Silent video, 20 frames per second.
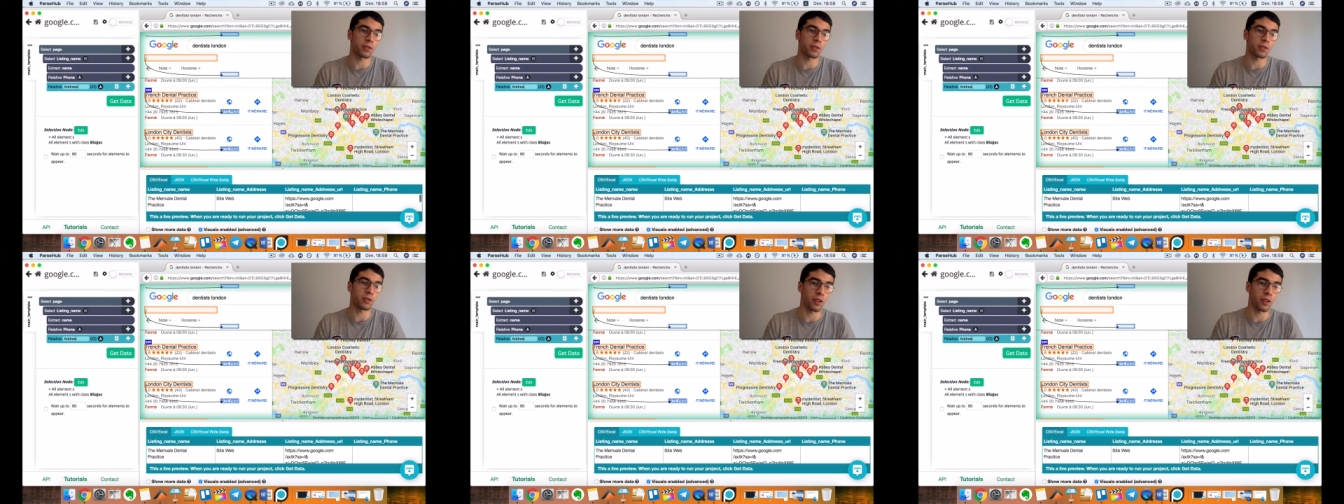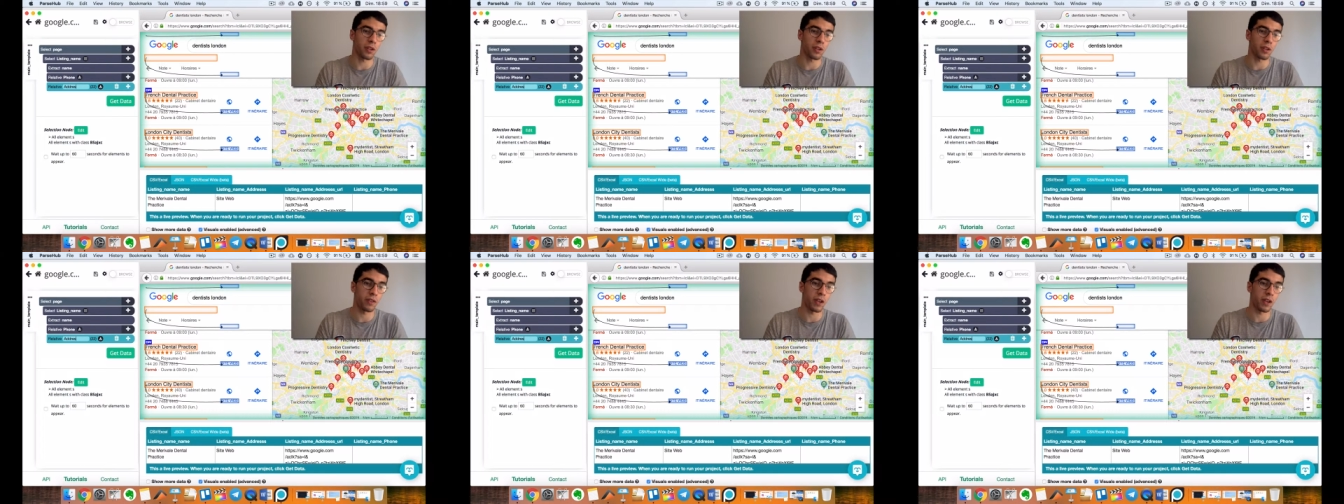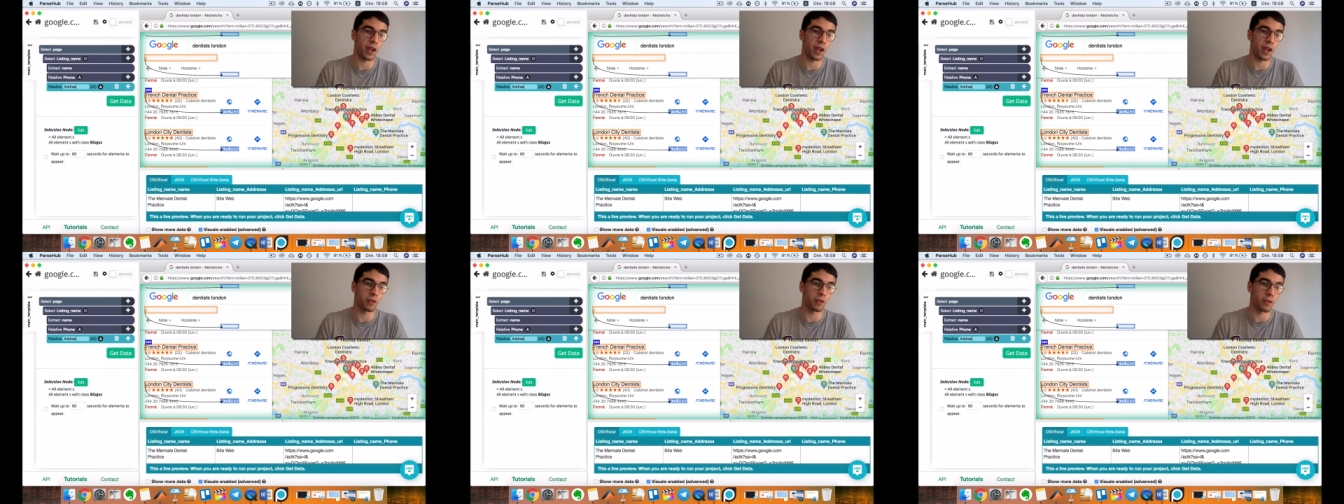We don't have the
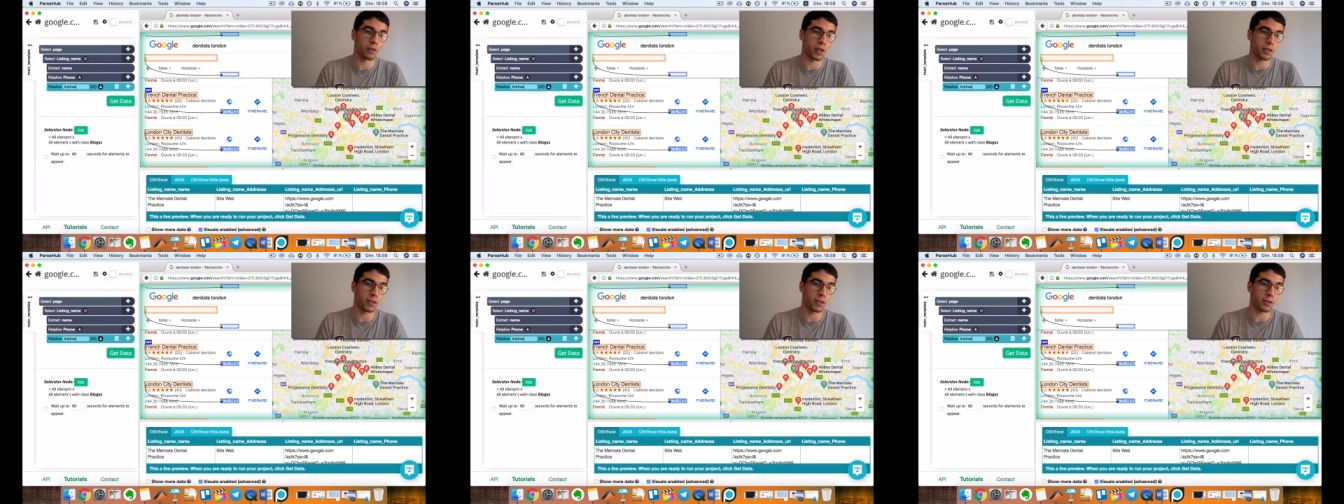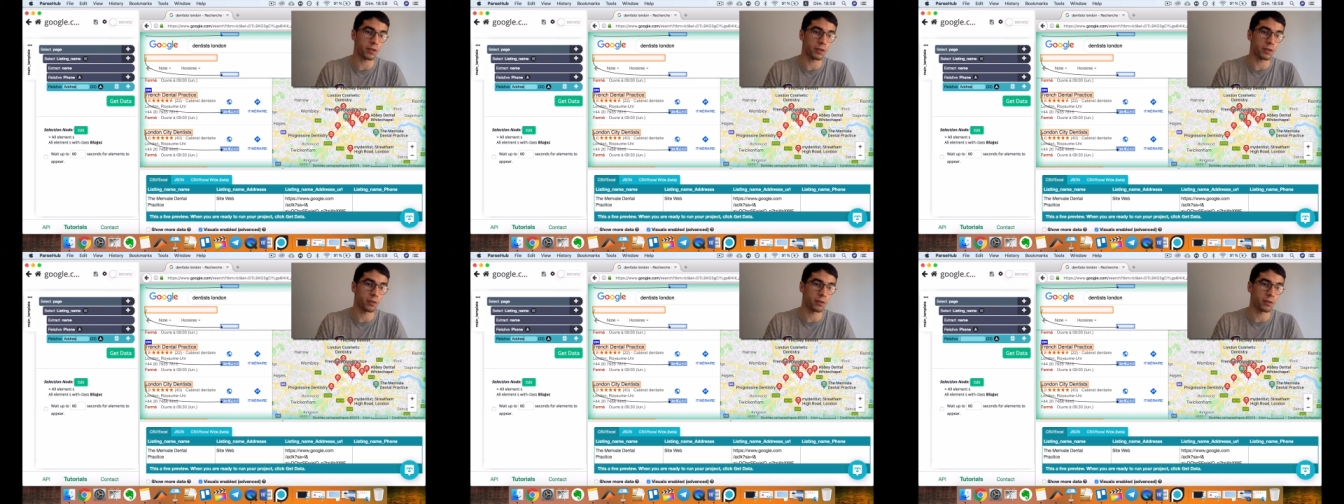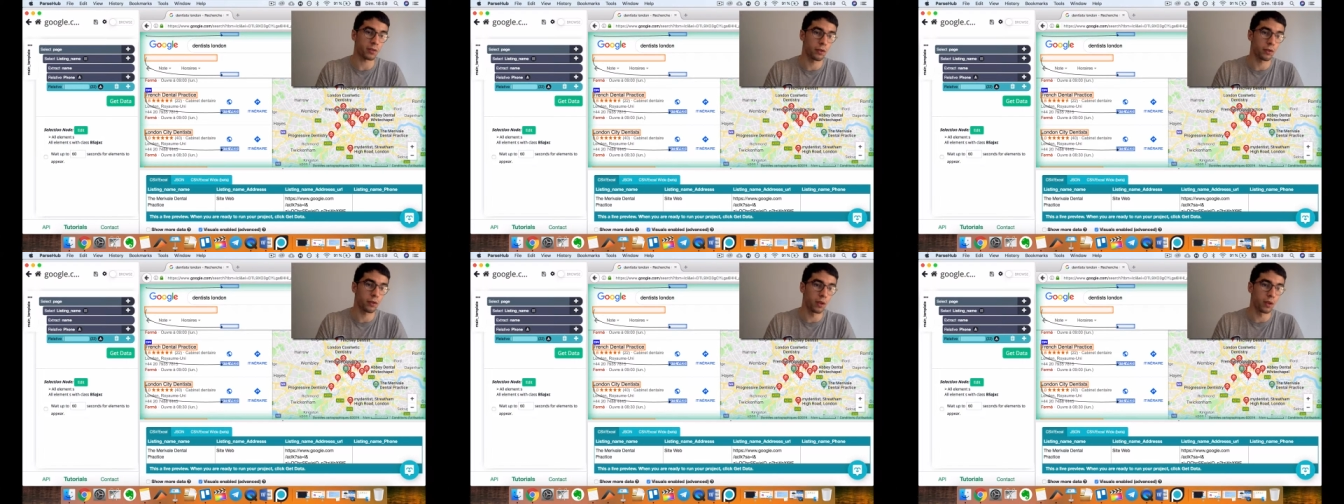address
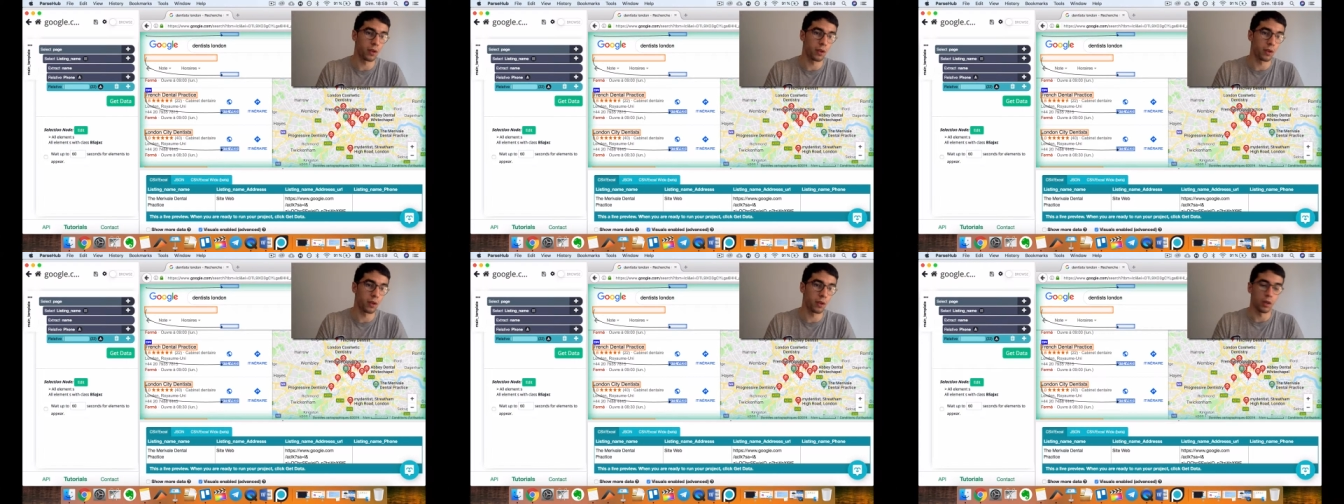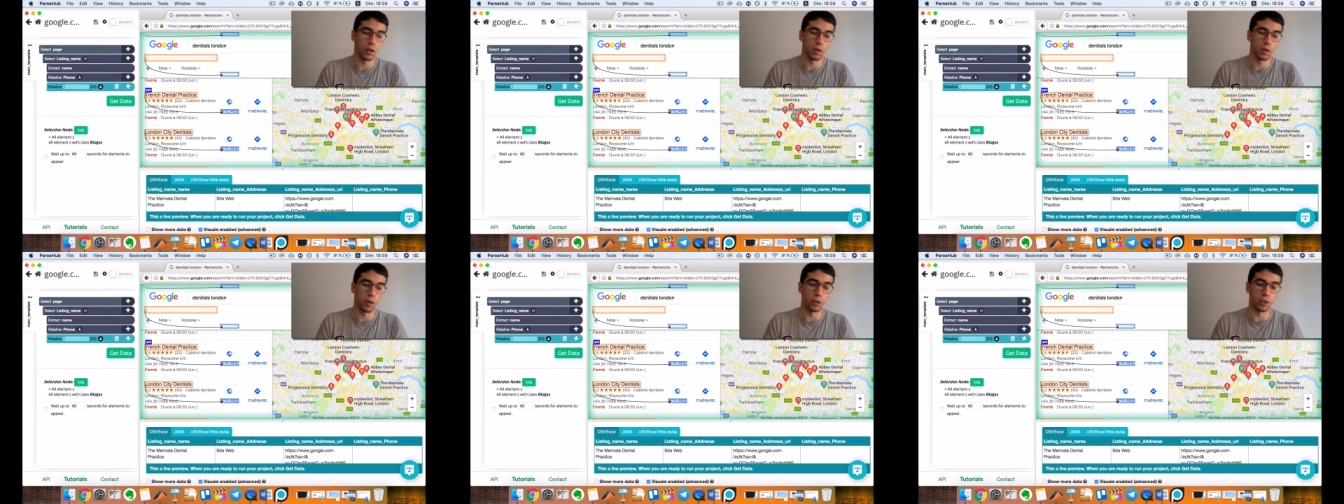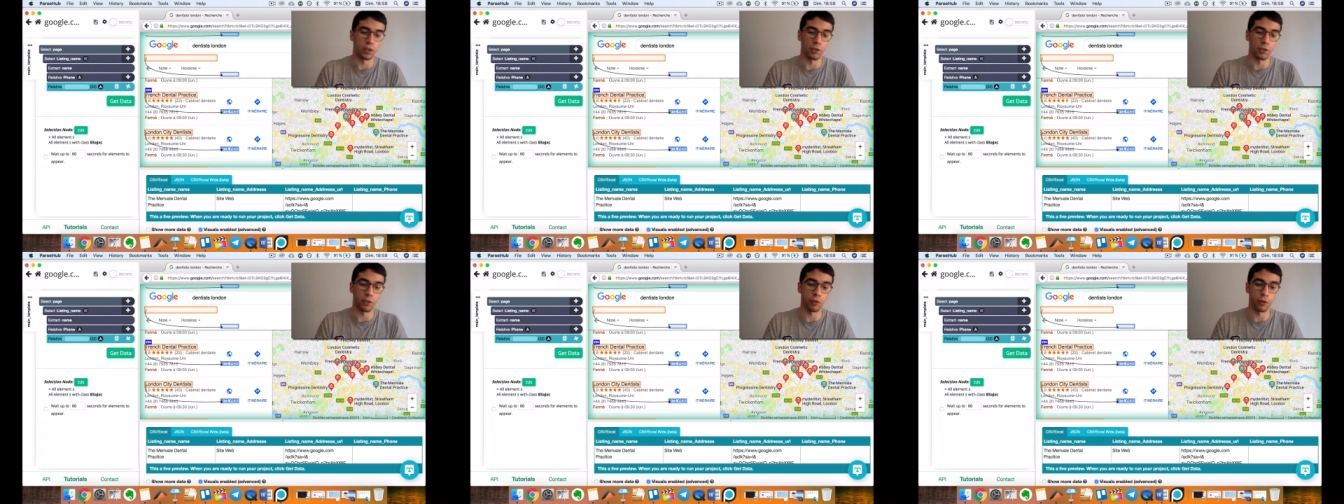but if,